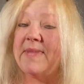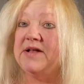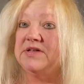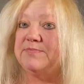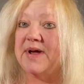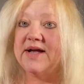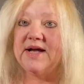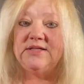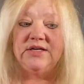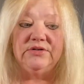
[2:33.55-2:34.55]
bounce back.
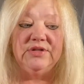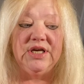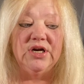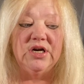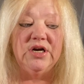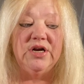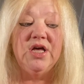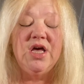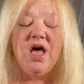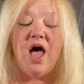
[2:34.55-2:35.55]
I literally heard
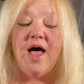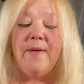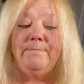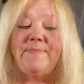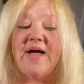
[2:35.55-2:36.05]
uh,